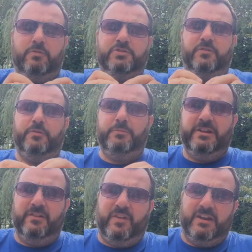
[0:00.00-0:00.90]
Also from
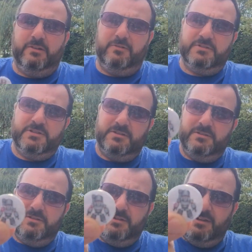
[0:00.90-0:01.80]
Little Vandals,
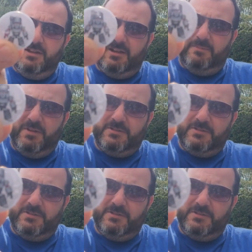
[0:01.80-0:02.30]
I